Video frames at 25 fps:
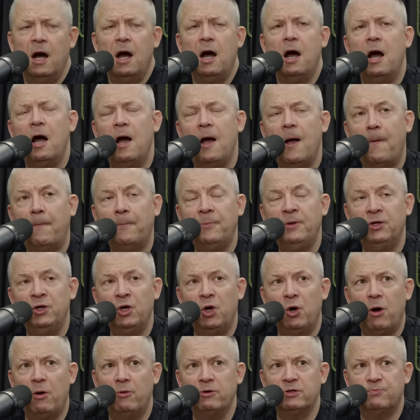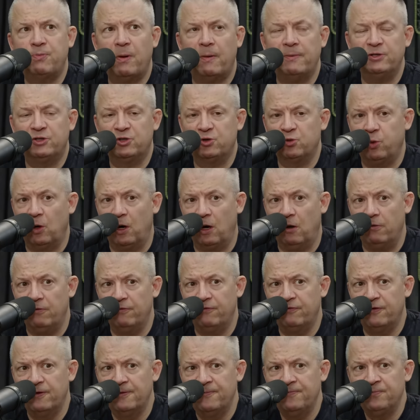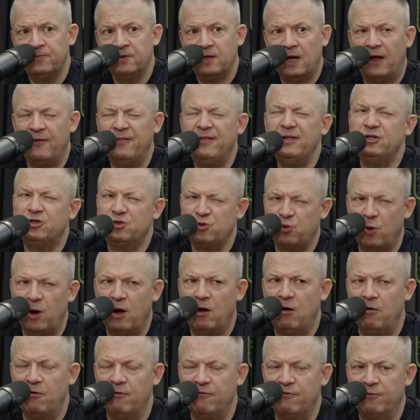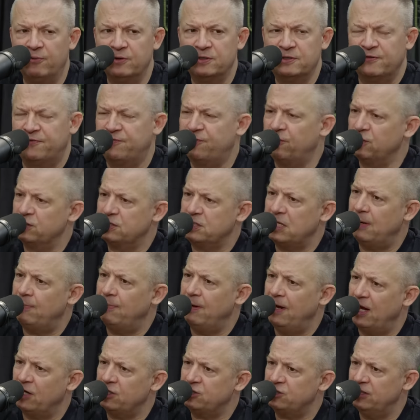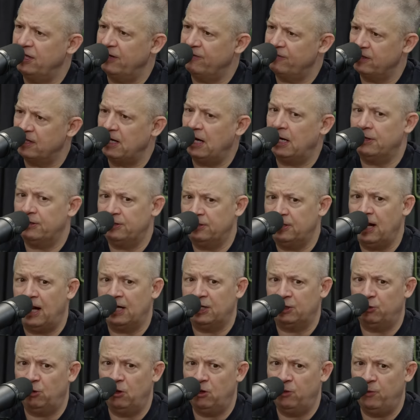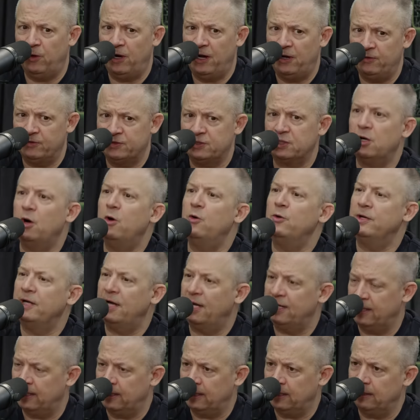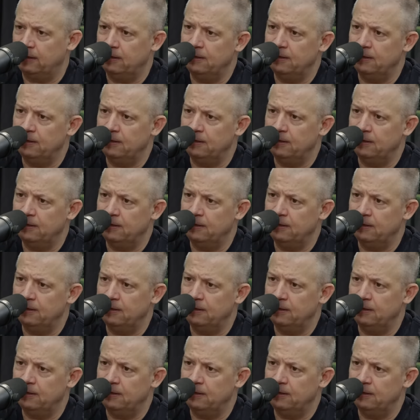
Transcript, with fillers: Uh, you know, I was probably twelve. I think twelve was the first time I actually ever got got it all the way, and I was like, "Oh yeah, I get it."